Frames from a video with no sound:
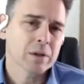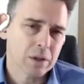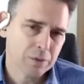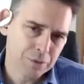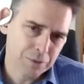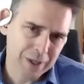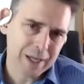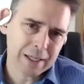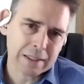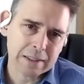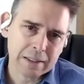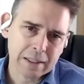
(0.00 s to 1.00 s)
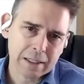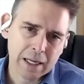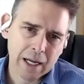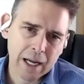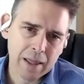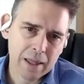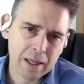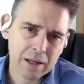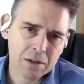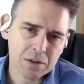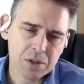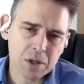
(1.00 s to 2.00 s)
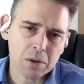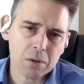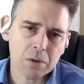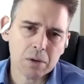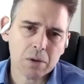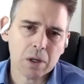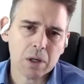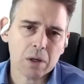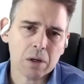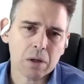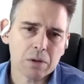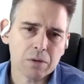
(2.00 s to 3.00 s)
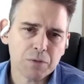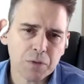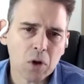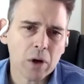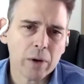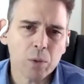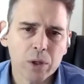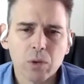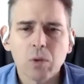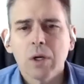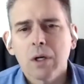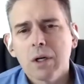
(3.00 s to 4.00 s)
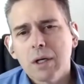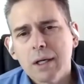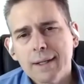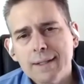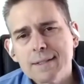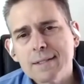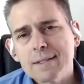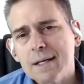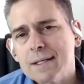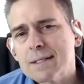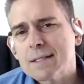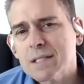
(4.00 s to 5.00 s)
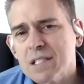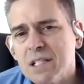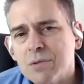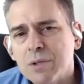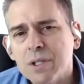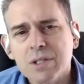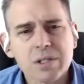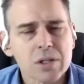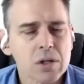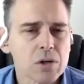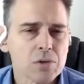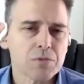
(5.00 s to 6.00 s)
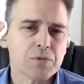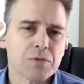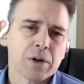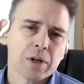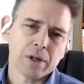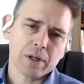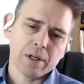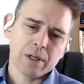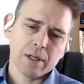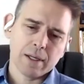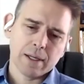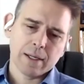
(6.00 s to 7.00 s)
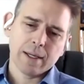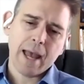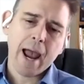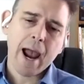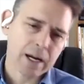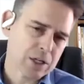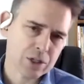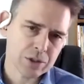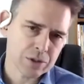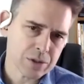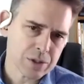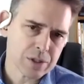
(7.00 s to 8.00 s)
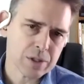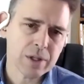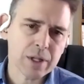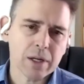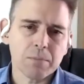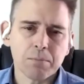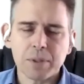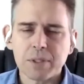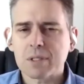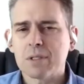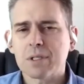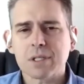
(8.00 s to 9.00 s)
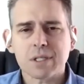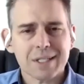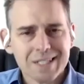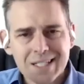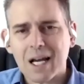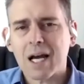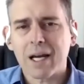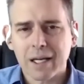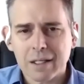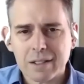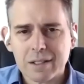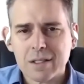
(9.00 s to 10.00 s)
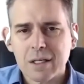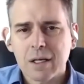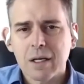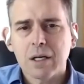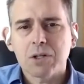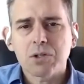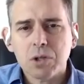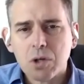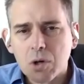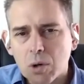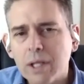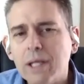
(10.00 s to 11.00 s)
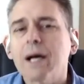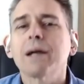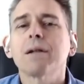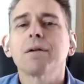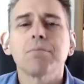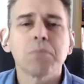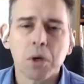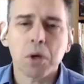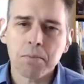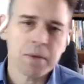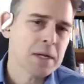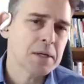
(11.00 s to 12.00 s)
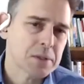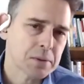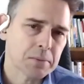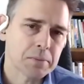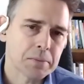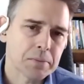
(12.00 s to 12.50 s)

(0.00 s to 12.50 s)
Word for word: effect. And then, so uh, the flywheel is a series of uh, actions that a business takes to create momentum.